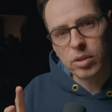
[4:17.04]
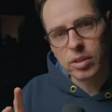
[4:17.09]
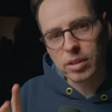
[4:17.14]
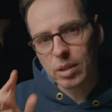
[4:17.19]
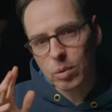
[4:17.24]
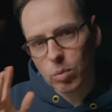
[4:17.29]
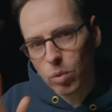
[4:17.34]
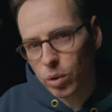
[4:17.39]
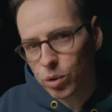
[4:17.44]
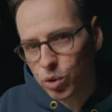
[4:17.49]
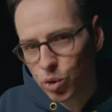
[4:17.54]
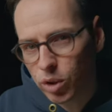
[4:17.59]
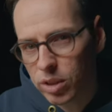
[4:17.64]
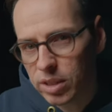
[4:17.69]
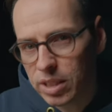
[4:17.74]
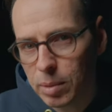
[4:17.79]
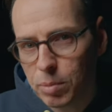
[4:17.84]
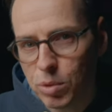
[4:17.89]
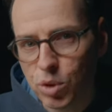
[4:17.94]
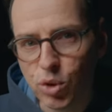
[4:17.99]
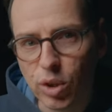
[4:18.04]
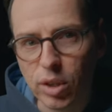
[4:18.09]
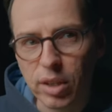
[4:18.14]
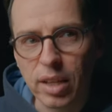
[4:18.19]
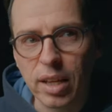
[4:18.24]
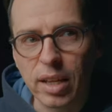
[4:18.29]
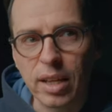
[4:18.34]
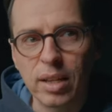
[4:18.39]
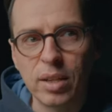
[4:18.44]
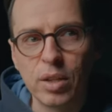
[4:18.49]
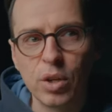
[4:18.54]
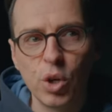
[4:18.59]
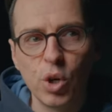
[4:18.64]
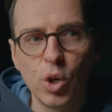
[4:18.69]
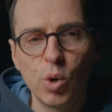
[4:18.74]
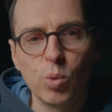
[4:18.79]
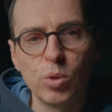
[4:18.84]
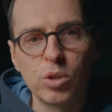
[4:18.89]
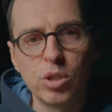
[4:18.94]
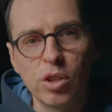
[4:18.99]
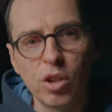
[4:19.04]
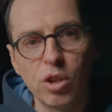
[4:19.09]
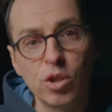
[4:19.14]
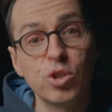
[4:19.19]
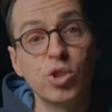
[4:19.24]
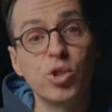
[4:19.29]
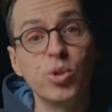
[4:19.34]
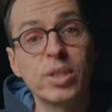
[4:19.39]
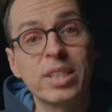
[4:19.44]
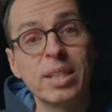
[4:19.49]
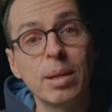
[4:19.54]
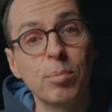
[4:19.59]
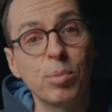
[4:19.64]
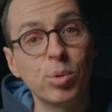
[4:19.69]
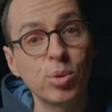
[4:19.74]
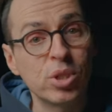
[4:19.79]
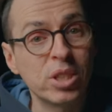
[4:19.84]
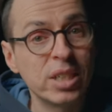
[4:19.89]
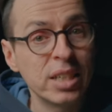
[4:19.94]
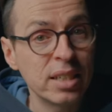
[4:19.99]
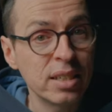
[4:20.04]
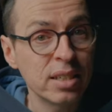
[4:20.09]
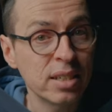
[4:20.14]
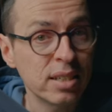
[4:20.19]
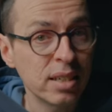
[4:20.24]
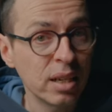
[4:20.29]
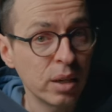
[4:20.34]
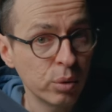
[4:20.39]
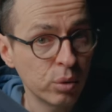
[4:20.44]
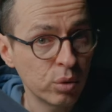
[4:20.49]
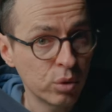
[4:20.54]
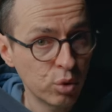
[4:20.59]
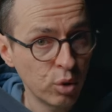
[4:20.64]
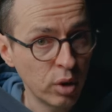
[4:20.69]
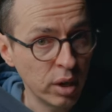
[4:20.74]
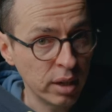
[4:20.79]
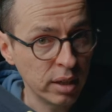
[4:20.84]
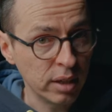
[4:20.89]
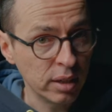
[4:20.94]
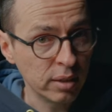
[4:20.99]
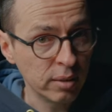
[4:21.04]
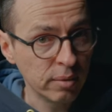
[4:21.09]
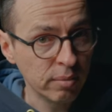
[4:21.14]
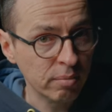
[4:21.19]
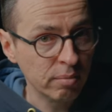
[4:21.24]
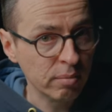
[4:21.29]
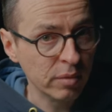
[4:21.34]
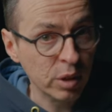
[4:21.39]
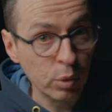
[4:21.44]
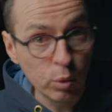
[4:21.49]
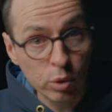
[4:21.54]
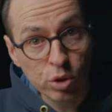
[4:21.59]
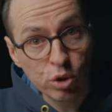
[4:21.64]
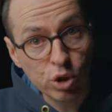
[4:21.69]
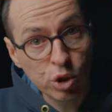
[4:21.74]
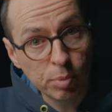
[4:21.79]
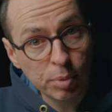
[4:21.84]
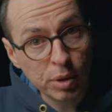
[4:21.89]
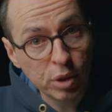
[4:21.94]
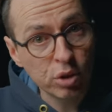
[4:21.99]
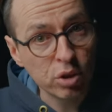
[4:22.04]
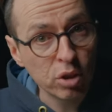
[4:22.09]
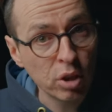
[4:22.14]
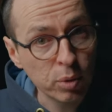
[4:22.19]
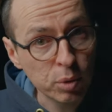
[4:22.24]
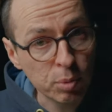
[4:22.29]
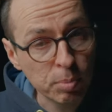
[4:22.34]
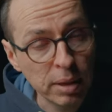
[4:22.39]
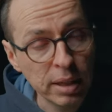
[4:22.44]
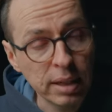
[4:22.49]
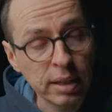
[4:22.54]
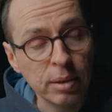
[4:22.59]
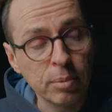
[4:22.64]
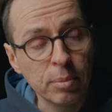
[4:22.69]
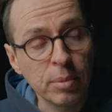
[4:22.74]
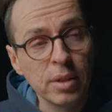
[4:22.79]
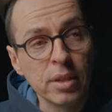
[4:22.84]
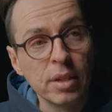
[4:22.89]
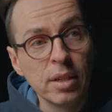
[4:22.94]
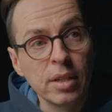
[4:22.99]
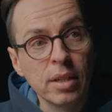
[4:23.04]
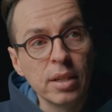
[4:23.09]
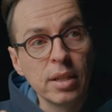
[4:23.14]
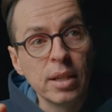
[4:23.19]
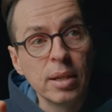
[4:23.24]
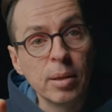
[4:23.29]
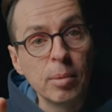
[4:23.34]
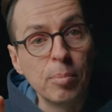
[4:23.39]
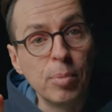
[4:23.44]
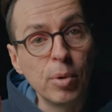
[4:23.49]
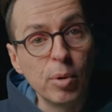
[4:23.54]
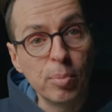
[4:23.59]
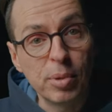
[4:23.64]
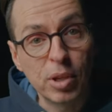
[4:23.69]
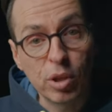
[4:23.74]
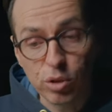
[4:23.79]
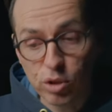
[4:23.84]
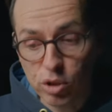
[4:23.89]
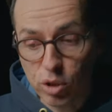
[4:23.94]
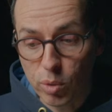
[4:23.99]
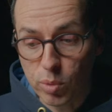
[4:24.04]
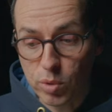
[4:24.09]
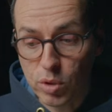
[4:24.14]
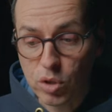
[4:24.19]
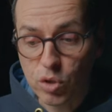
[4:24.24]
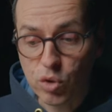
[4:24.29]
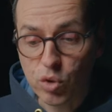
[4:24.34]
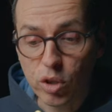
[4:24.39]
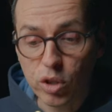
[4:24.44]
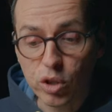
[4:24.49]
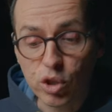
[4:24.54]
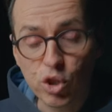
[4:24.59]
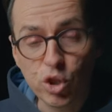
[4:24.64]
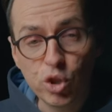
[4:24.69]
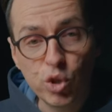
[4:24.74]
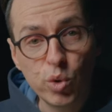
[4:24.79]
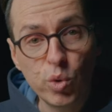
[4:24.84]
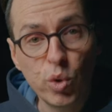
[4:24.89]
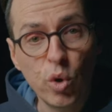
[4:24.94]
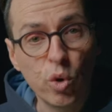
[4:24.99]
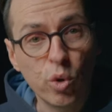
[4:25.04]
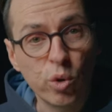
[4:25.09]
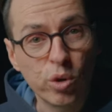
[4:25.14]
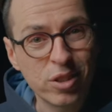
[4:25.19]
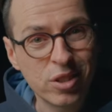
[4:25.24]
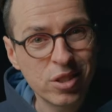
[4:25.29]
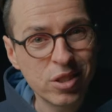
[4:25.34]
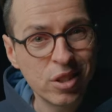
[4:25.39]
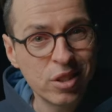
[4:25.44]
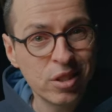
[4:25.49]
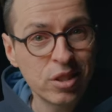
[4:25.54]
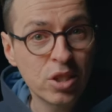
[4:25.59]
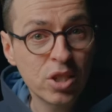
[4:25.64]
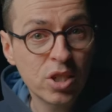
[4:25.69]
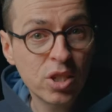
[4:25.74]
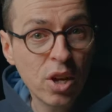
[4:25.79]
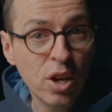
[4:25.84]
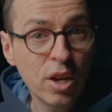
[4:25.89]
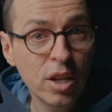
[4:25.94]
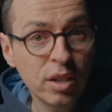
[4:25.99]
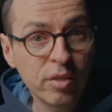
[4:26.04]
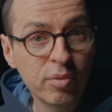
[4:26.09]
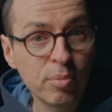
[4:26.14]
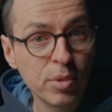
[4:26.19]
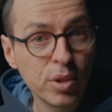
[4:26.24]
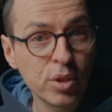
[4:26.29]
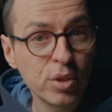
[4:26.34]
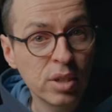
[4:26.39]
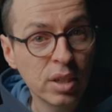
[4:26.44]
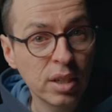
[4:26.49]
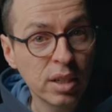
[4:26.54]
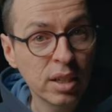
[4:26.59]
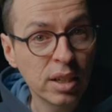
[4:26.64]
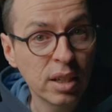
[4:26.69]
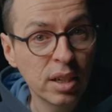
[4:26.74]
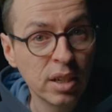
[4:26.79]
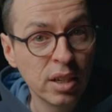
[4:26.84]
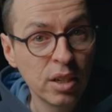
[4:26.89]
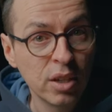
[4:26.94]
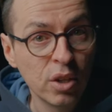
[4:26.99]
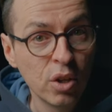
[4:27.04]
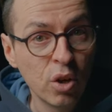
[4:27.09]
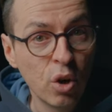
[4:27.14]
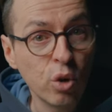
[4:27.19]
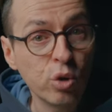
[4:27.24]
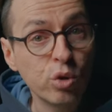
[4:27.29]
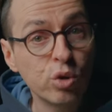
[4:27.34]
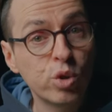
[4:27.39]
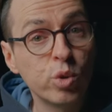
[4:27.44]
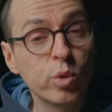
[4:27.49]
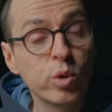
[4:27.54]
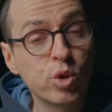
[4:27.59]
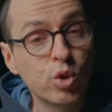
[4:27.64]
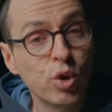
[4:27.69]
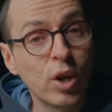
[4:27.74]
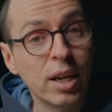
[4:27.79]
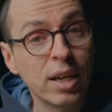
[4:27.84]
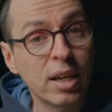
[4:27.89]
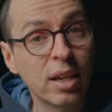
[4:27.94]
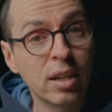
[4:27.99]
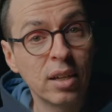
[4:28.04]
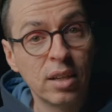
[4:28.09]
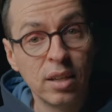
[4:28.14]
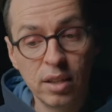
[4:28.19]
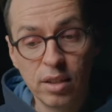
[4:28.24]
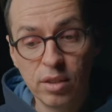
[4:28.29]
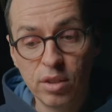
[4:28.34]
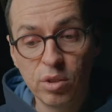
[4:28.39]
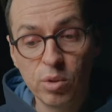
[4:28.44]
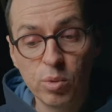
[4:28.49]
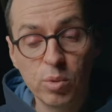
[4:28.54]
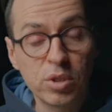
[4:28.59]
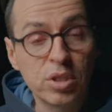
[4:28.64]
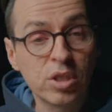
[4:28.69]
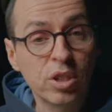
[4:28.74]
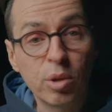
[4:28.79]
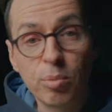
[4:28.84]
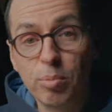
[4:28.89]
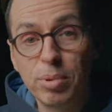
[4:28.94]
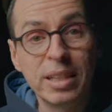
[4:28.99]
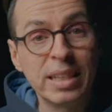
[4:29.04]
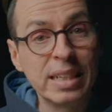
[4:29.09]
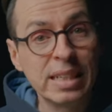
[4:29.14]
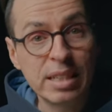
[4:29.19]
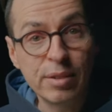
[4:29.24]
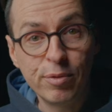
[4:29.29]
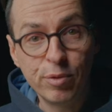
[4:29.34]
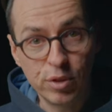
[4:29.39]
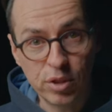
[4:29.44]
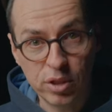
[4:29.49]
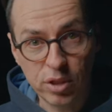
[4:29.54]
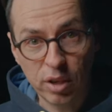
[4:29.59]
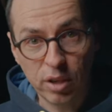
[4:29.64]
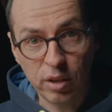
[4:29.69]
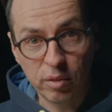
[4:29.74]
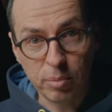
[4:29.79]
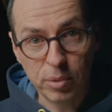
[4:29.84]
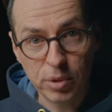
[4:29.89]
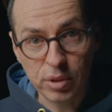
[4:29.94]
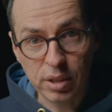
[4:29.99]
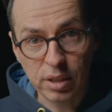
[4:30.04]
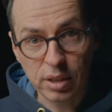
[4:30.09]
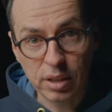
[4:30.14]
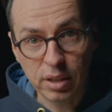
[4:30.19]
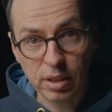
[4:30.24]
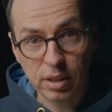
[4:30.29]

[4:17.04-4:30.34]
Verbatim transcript: Now, what I was trying to demonstrate there was that those two examples didn't sound great, and it wasn't just because I was playing them, but because I was trying to shoehorn a certain style of music onto a track that was a completely different style of music.